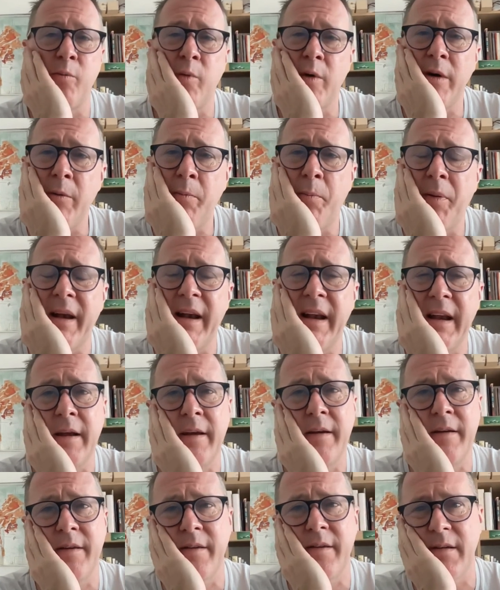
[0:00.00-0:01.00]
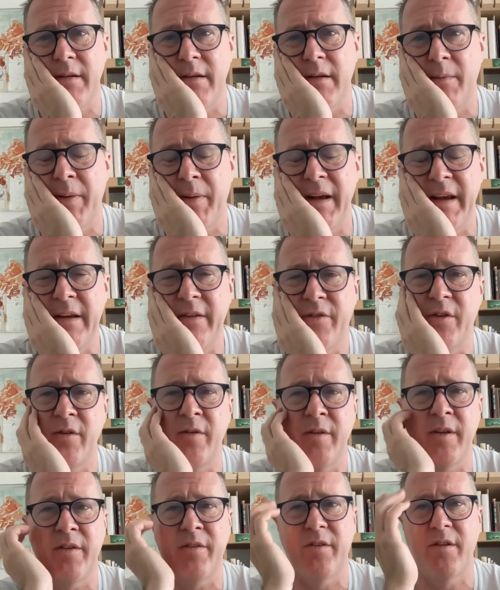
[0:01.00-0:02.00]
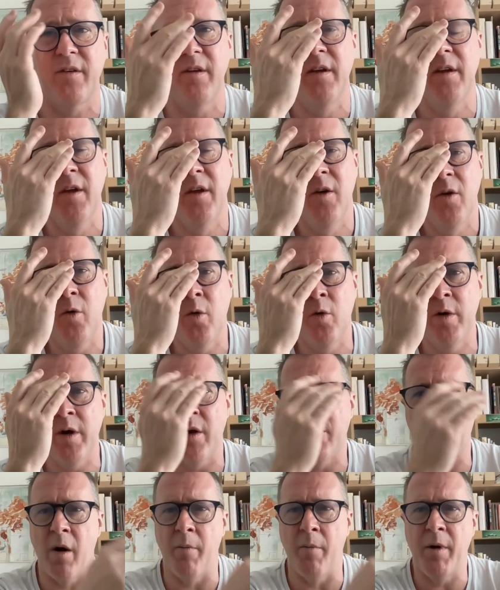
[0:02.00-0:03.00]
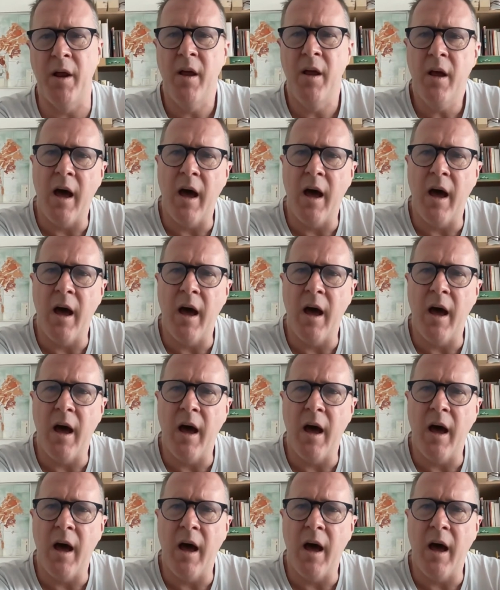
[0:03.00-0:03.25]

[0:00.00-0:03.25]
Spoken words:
will you please do this audio drama?